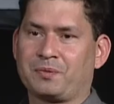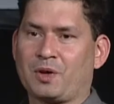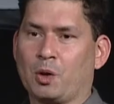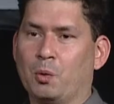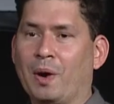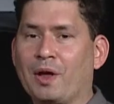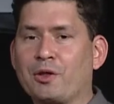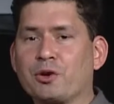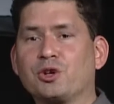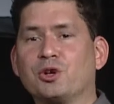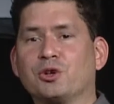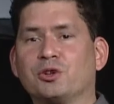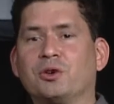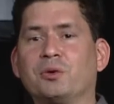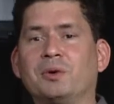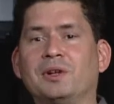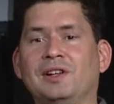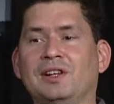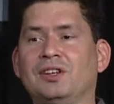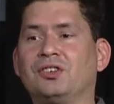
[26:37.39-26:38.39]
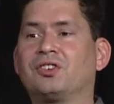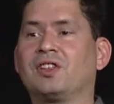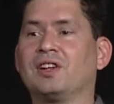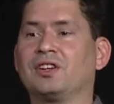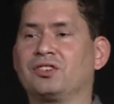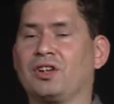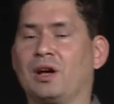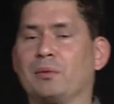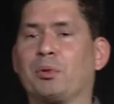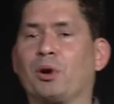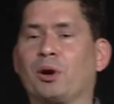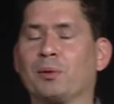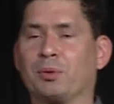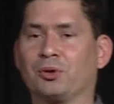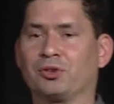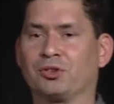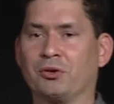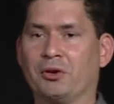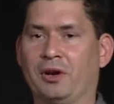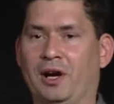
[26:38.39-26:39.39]
whether you're doing these things on
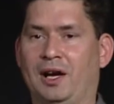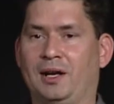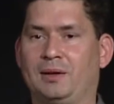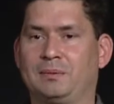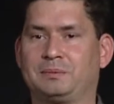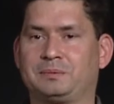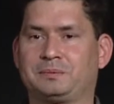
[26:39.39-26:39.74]
purpose or not.